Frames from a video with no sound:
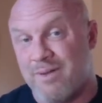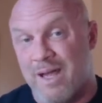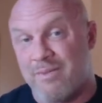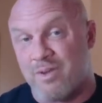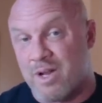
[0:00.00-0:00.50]

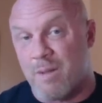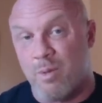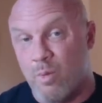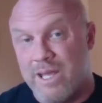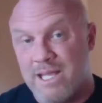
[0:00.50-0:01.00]
after a
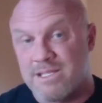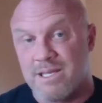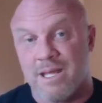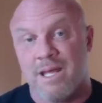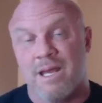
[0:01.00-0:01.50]
couple weeks,
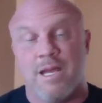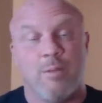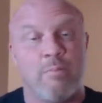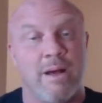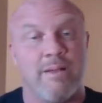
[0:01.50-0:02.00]

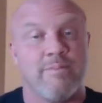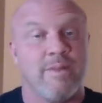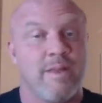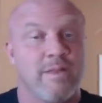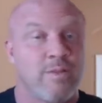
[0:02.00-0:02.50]

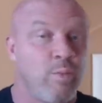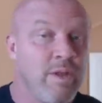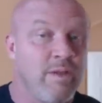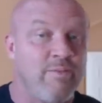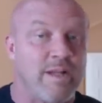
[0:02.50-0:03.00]
but the
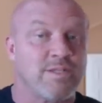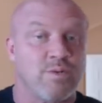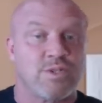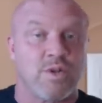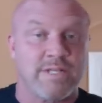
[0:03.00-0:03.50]
real effects
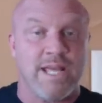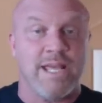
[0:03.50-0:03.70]
don't start